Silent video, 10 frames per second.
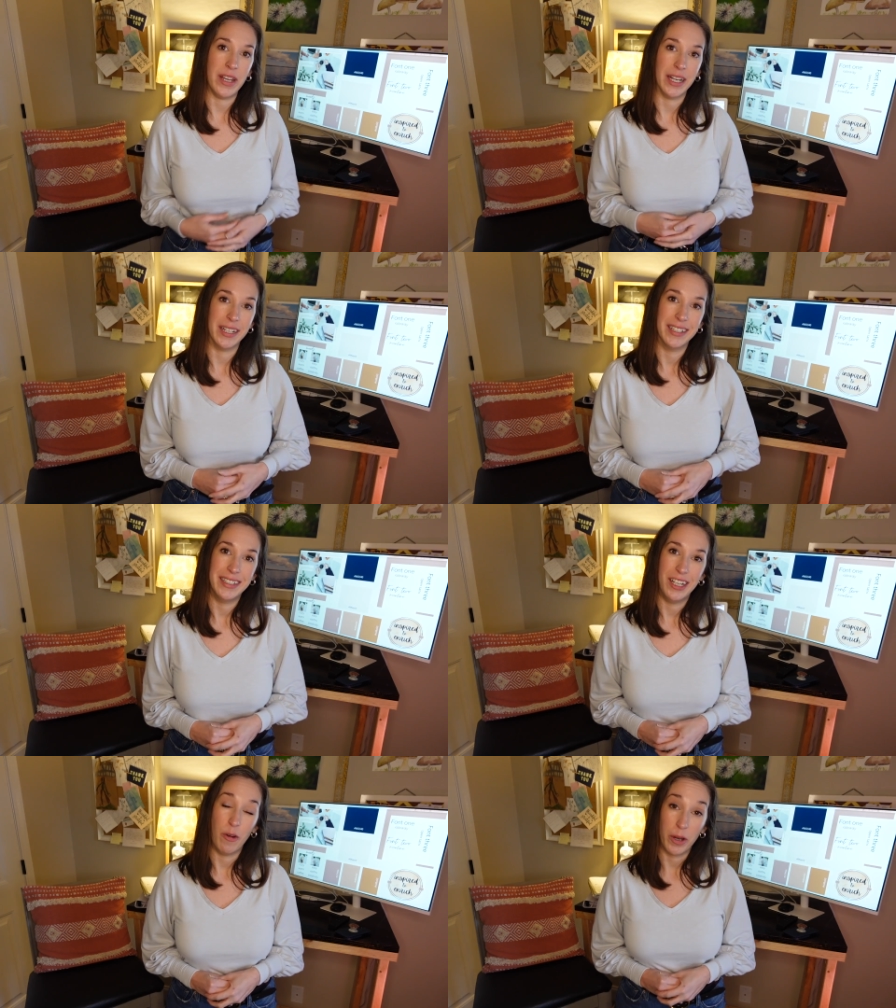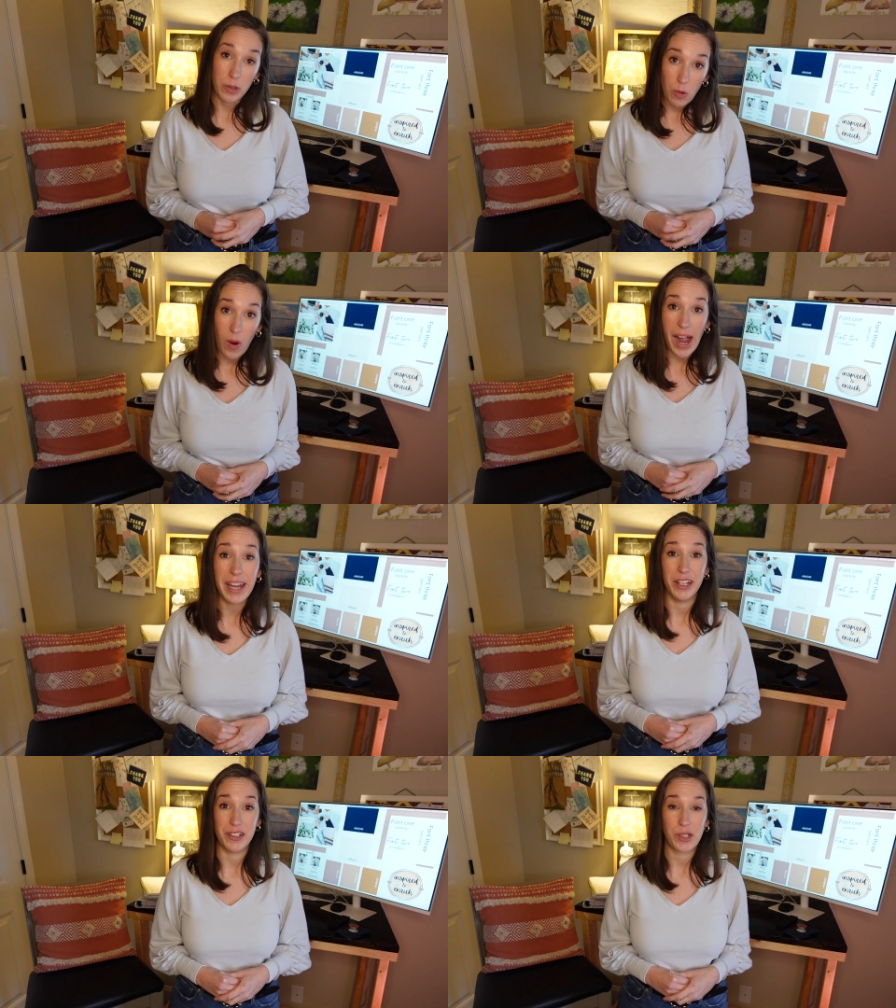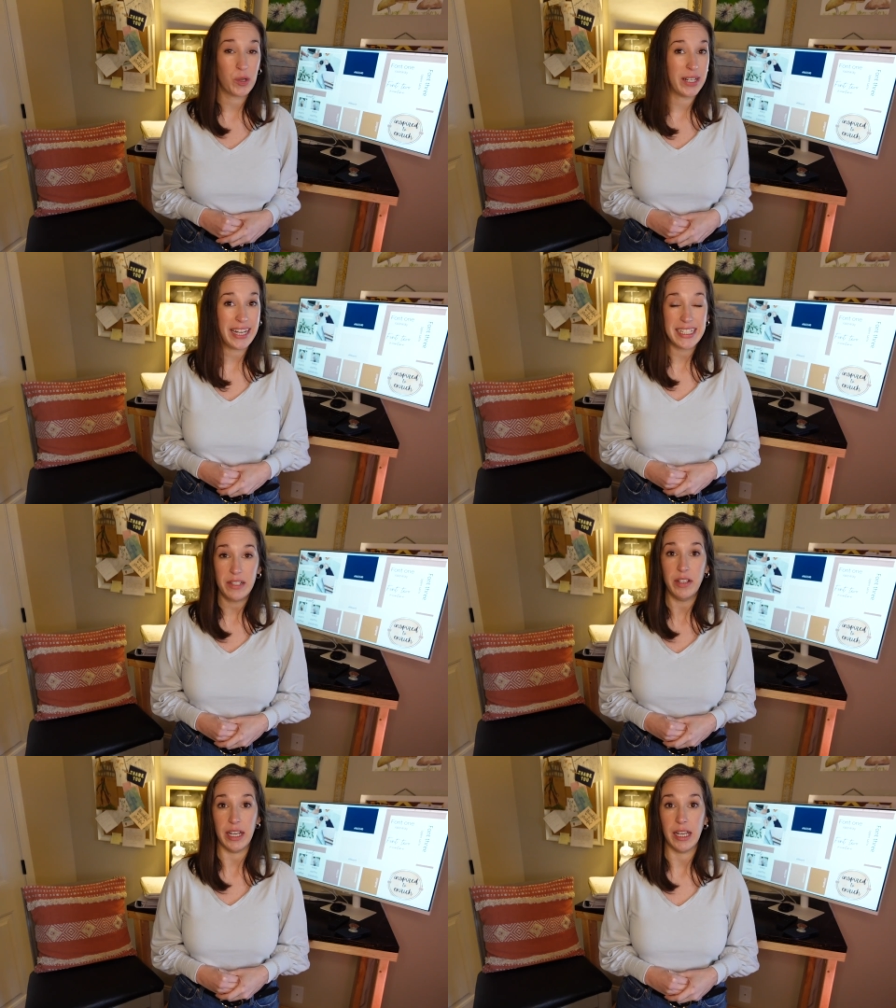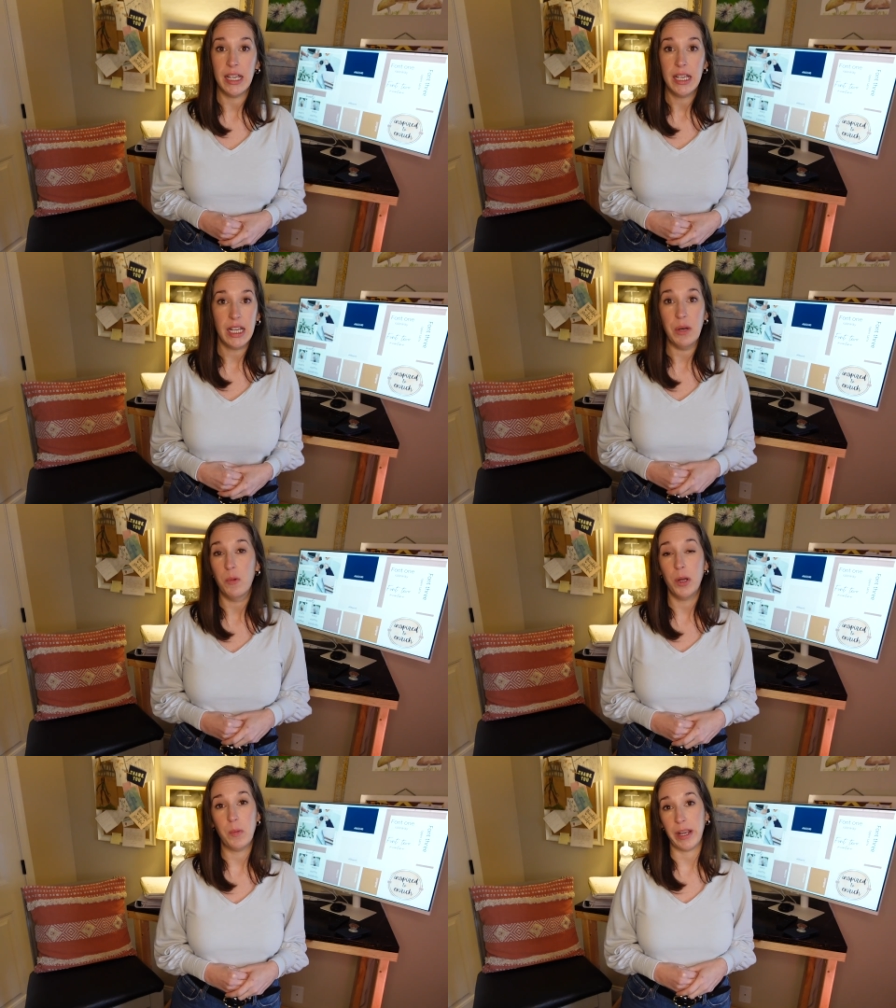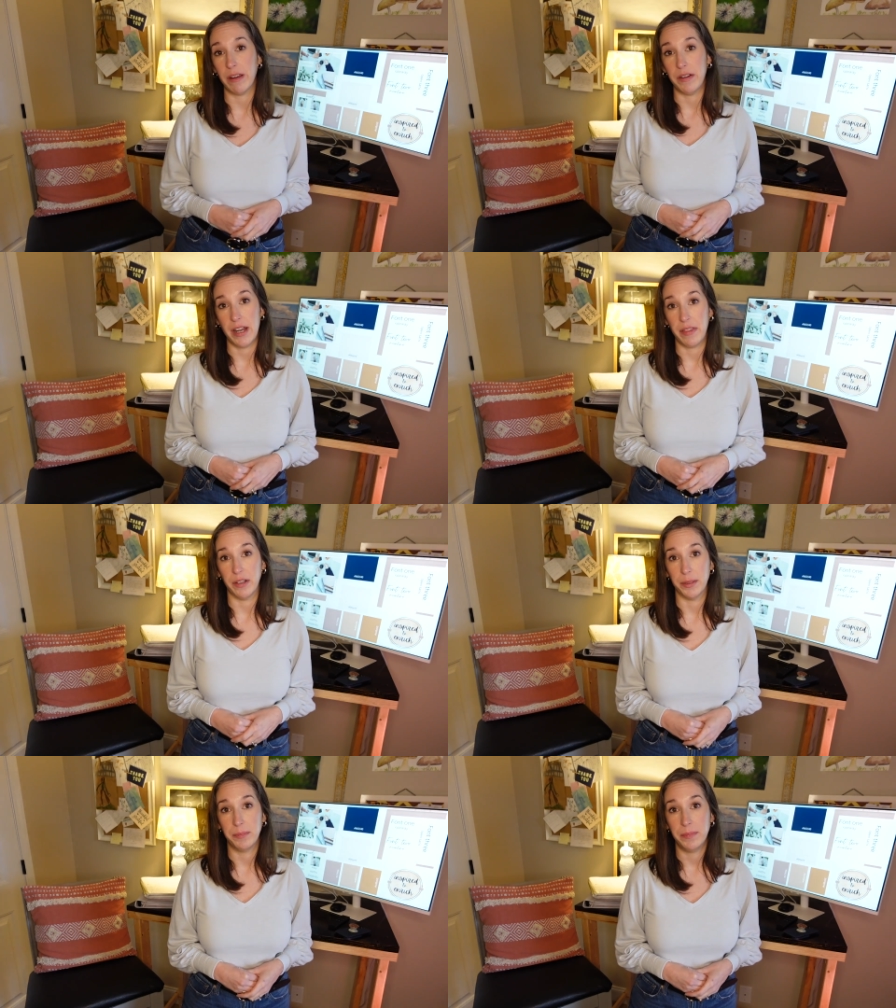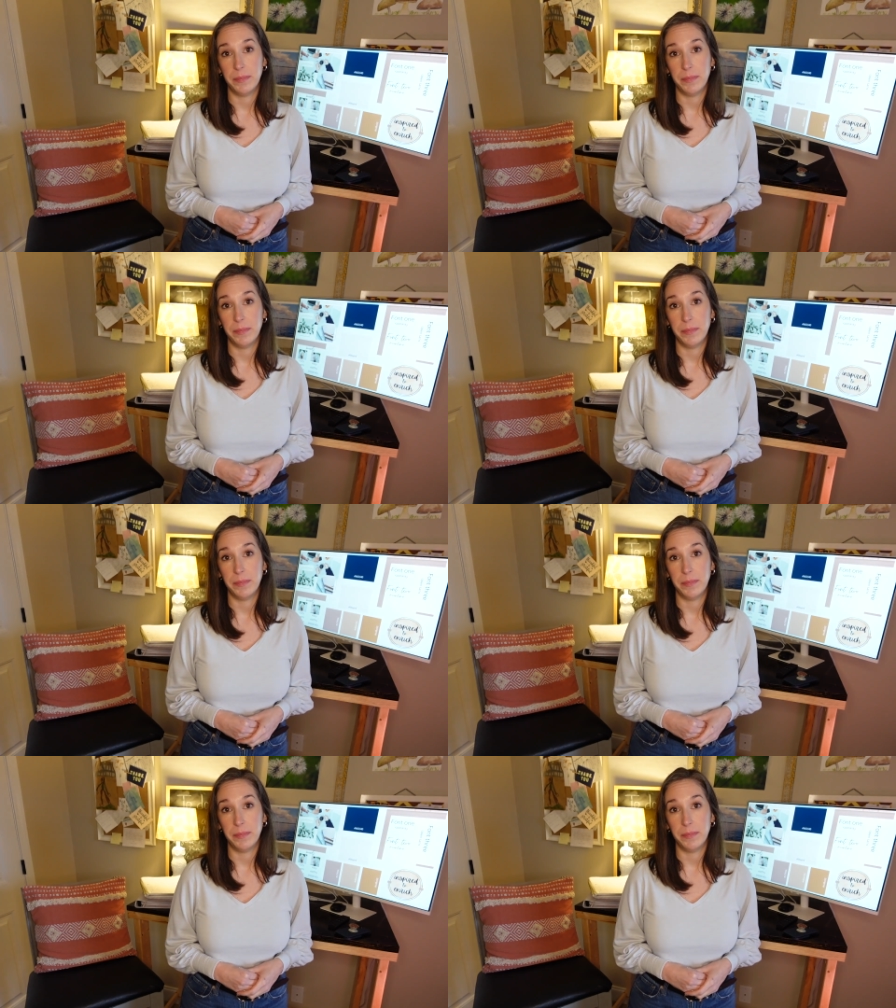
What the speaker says: there requires creativity in one way or another,